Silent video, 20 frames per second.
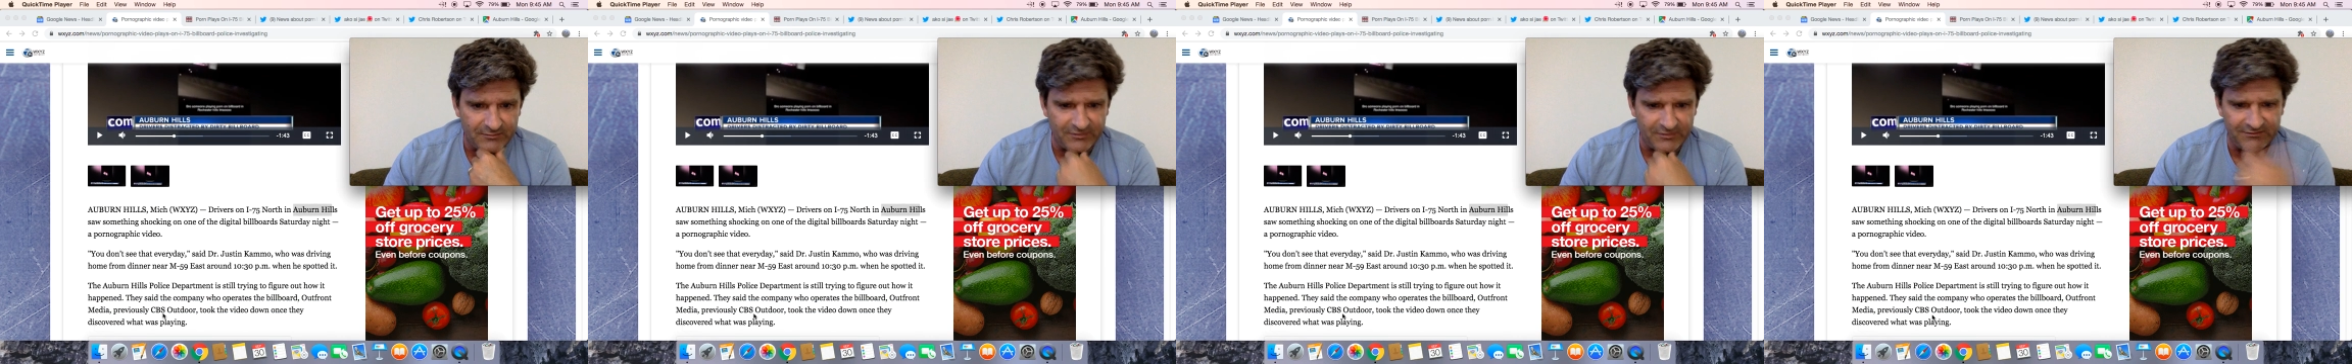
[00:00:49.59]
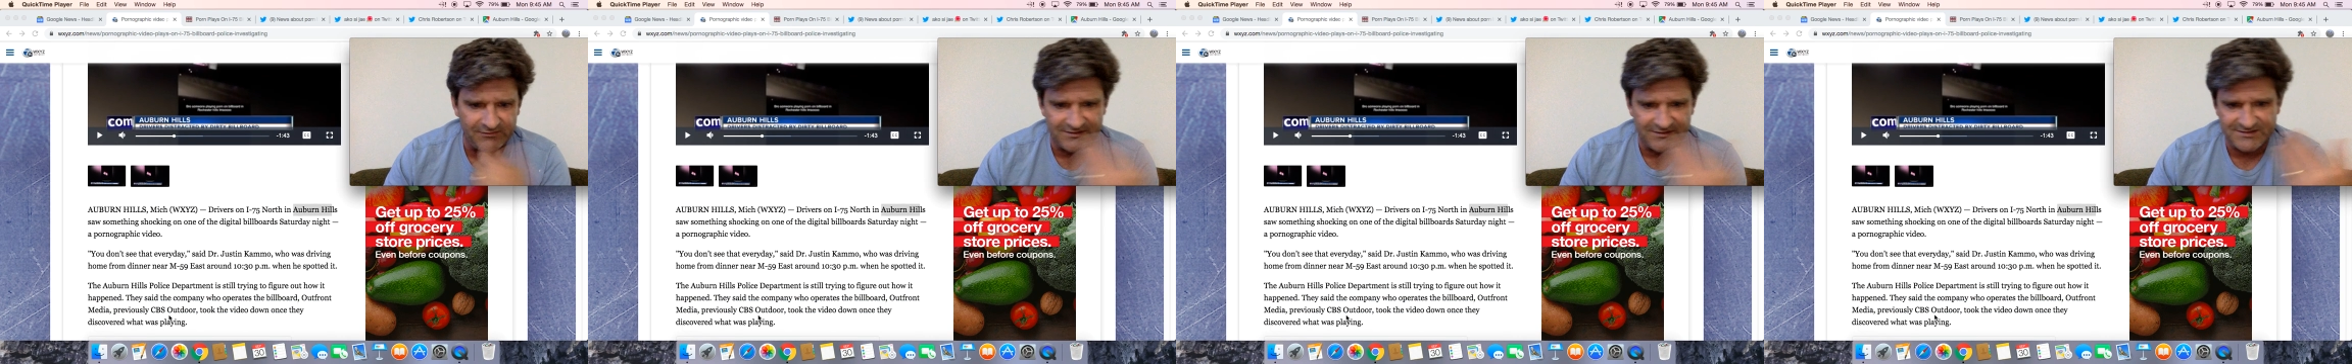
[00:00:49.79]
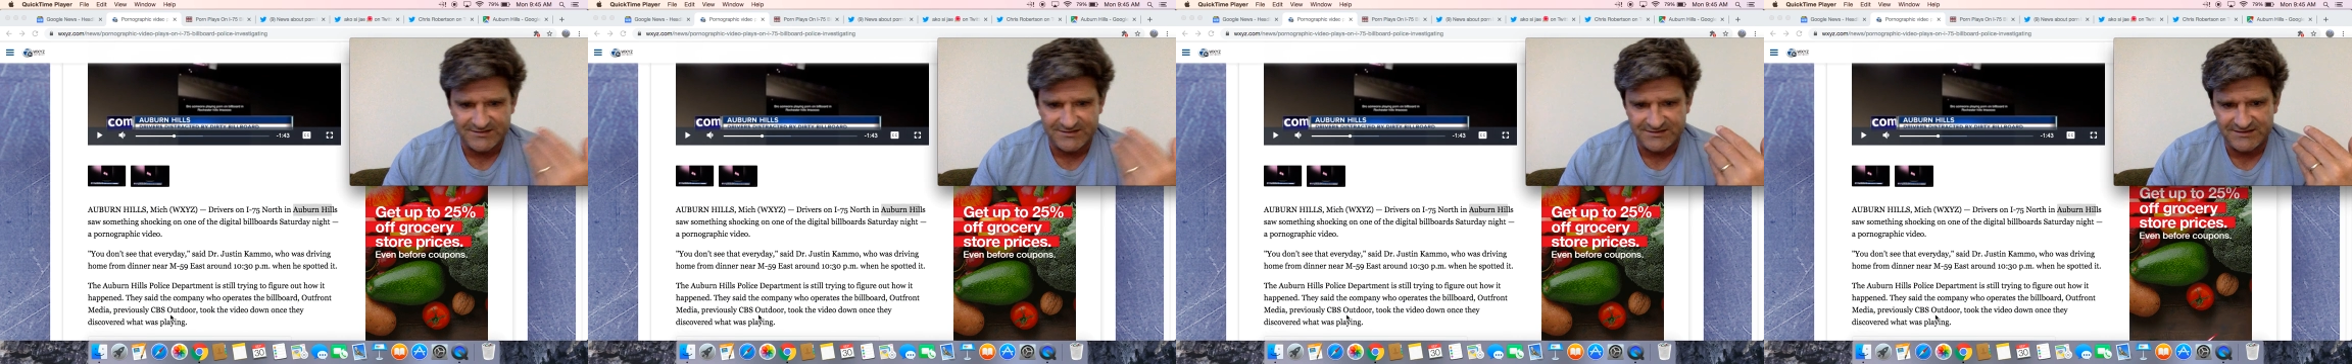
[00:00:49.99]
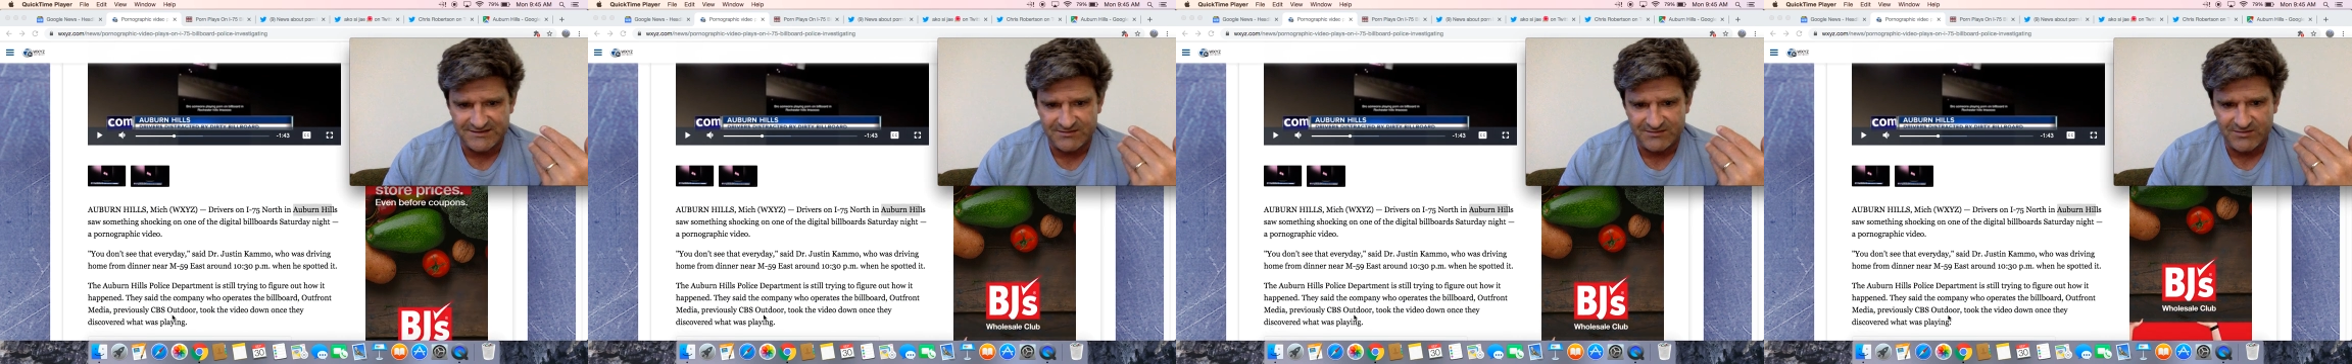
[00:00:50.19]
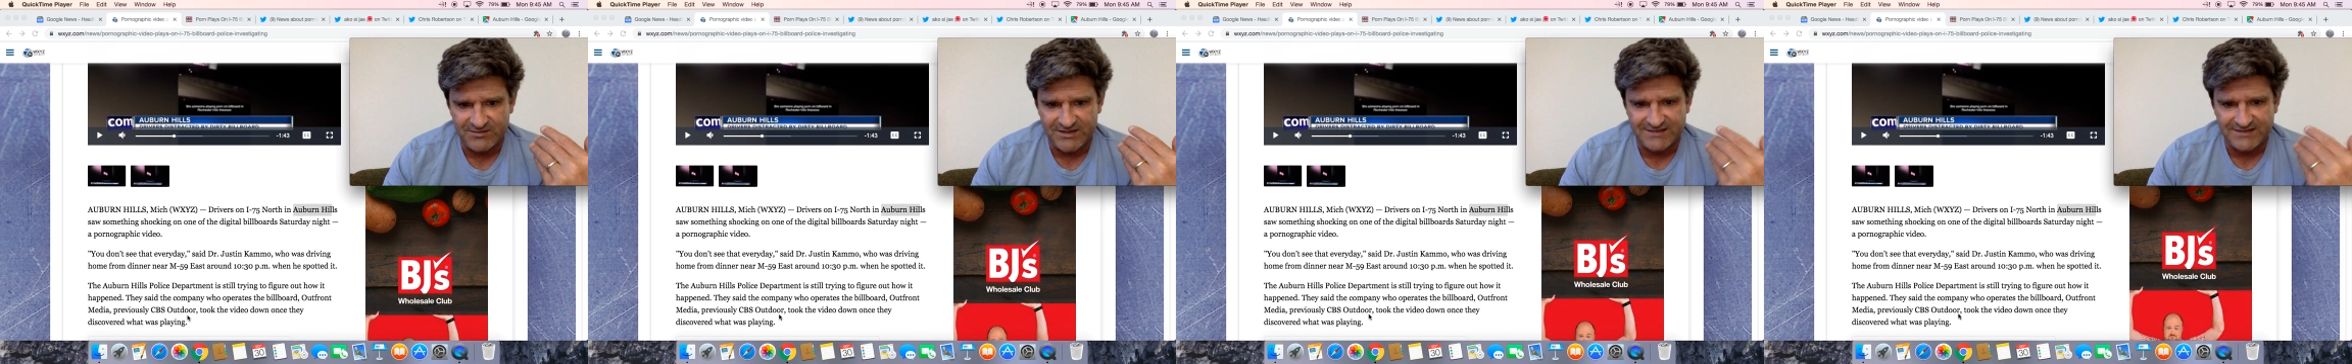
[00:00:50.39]
previously
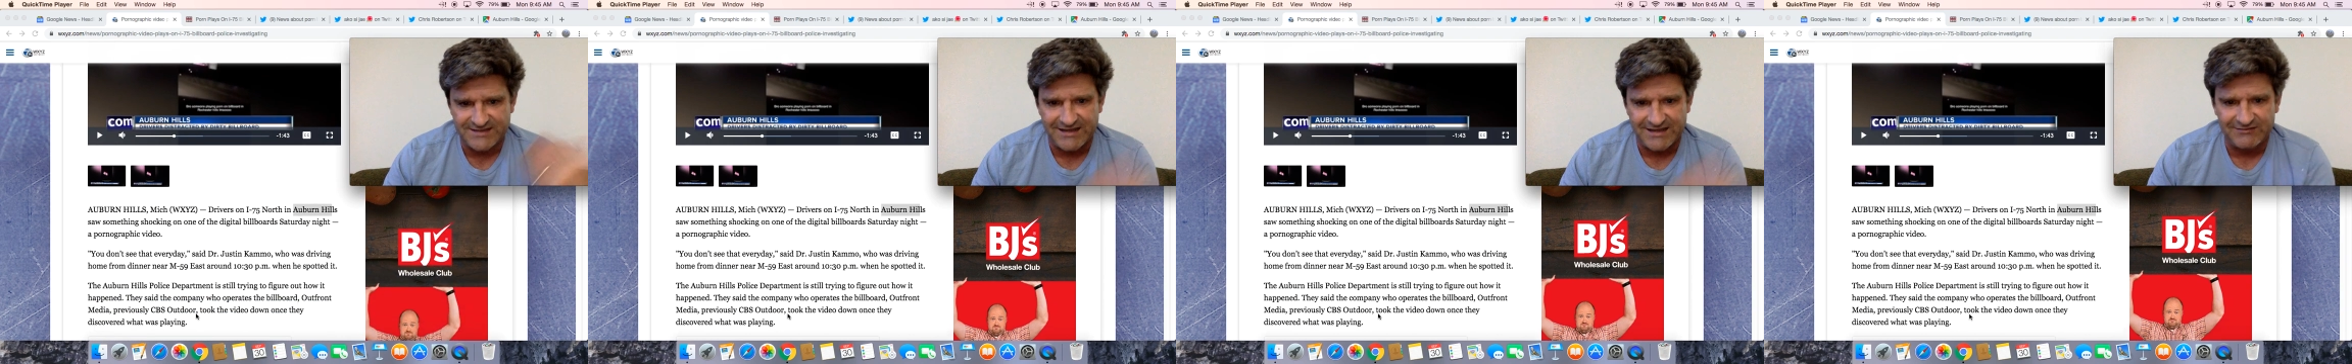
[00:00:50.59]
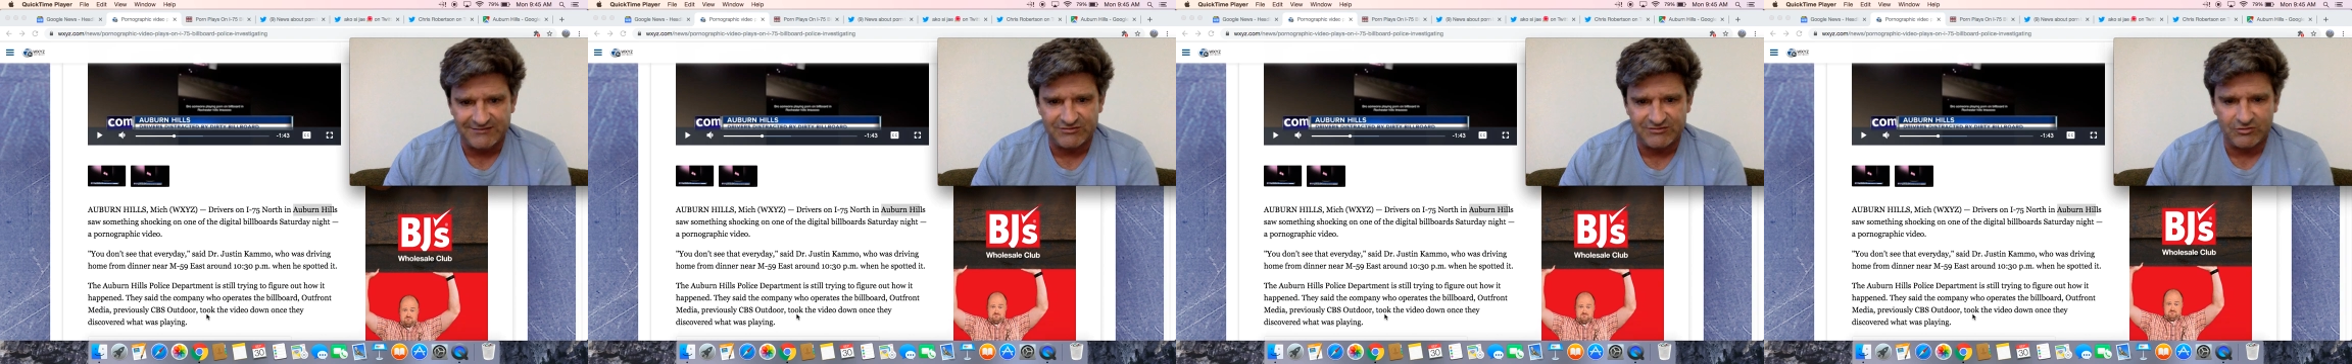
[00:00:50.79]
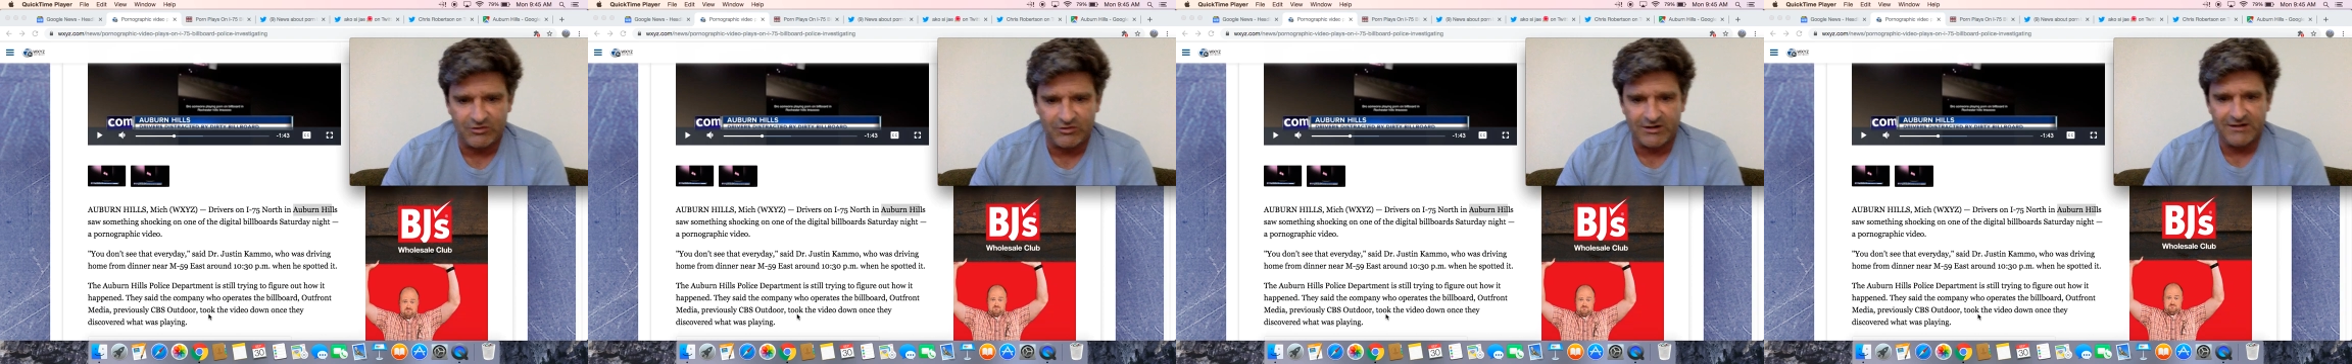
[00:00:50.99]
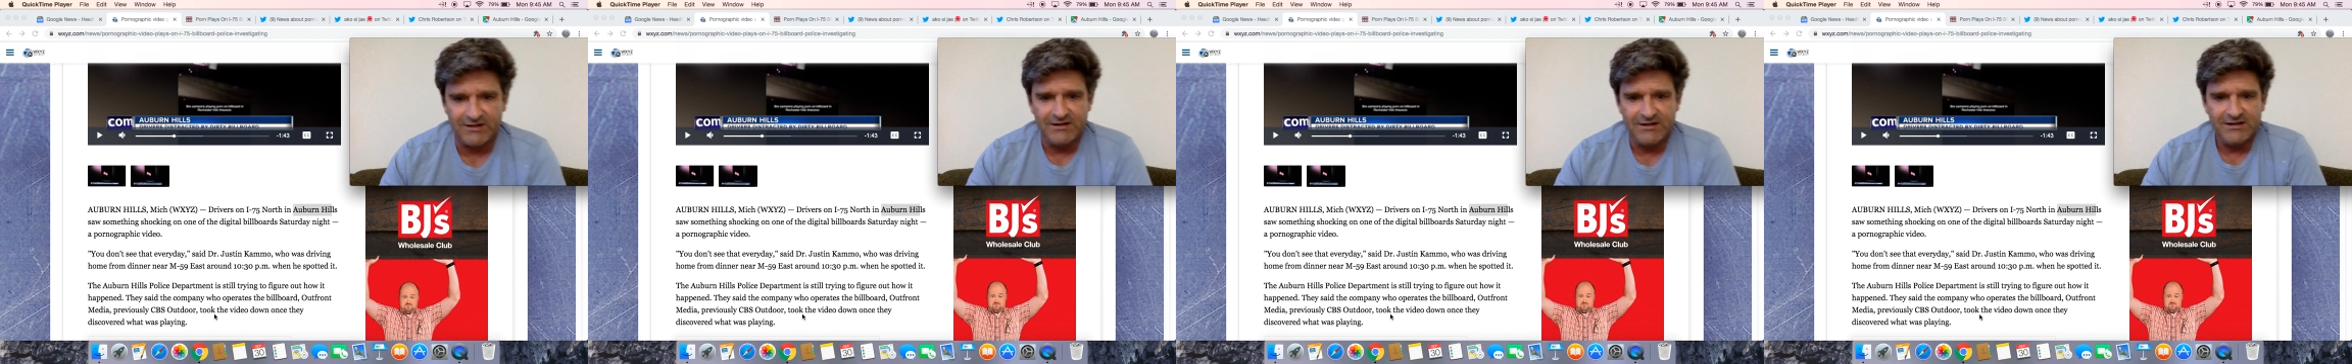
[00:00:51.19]
CBS Outdoor,